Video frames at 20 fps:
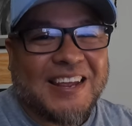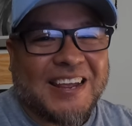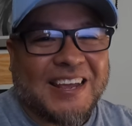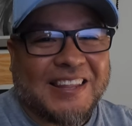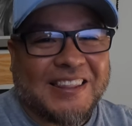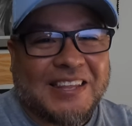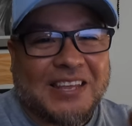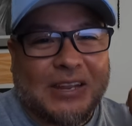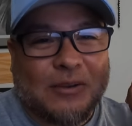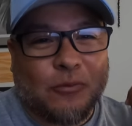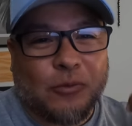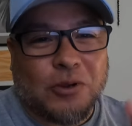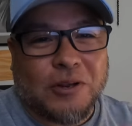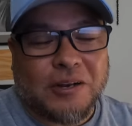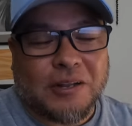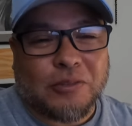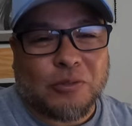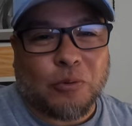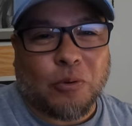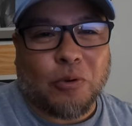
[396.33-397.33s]
and then we're
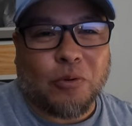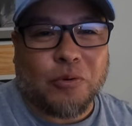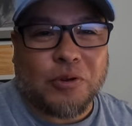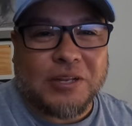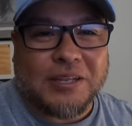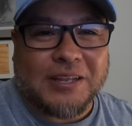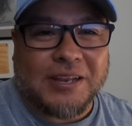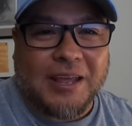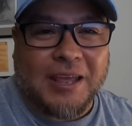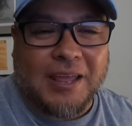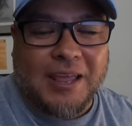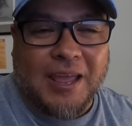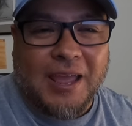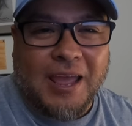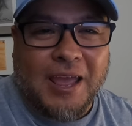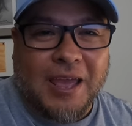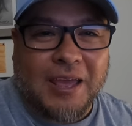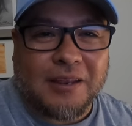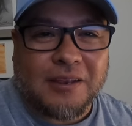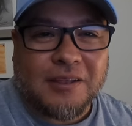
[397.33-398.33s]
gonna throw it in a
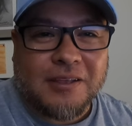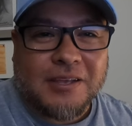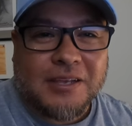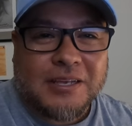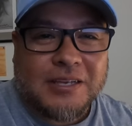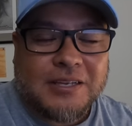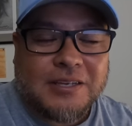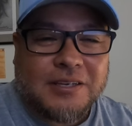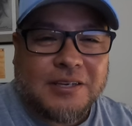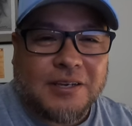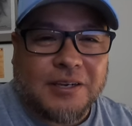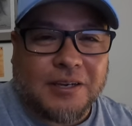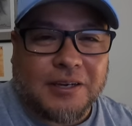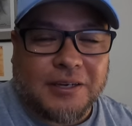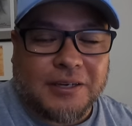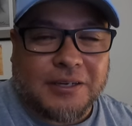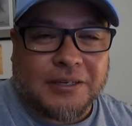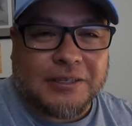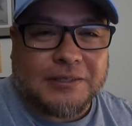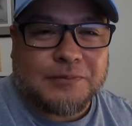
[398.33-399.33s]
hat,
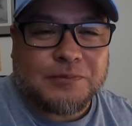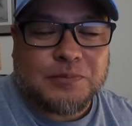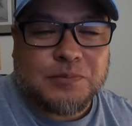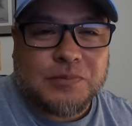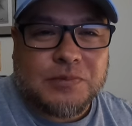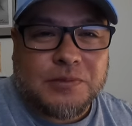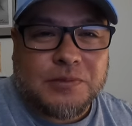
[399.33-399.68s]
uh,